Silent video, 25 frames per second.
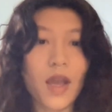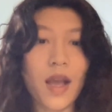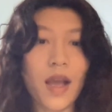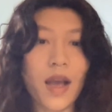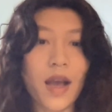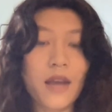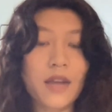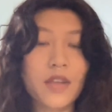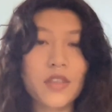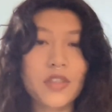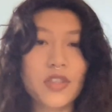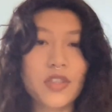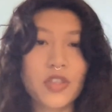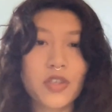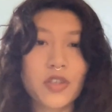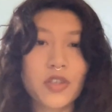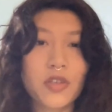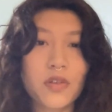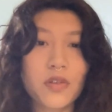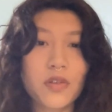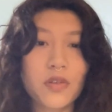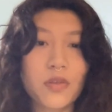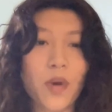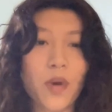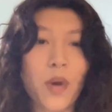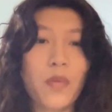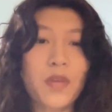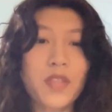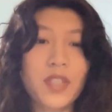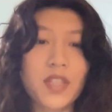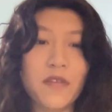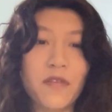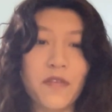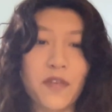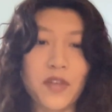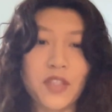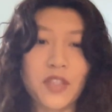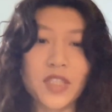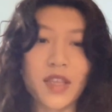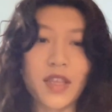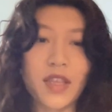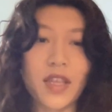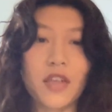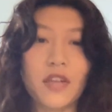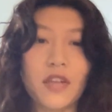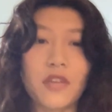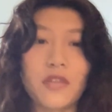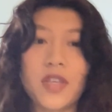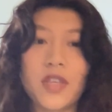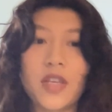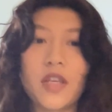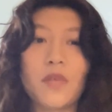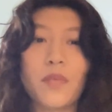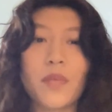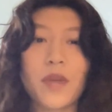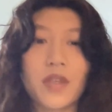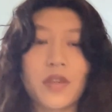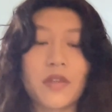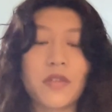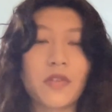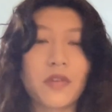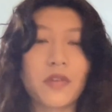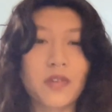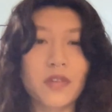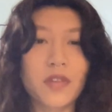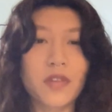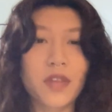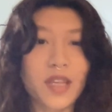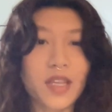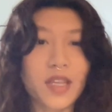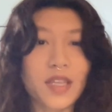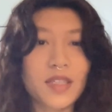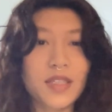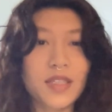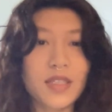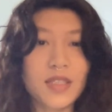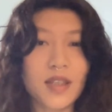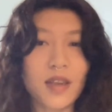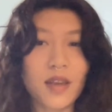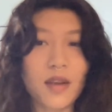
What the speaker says: What was the first thing that you did when you learned this